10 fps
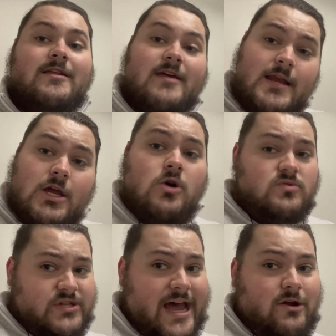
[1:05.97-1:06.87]
Then he
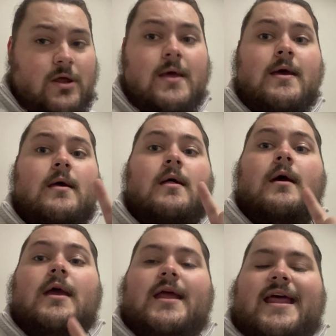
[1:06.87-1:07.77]
goes out
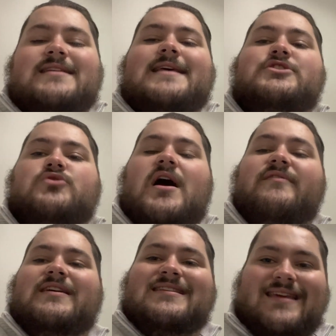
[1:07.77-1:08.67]
and has that
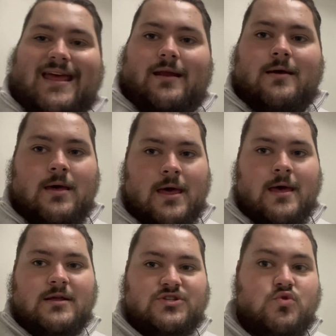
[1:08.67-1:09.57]
drive he did
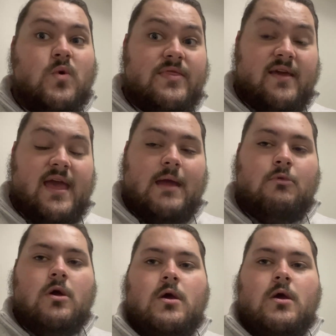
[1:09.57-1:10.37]
to win the game.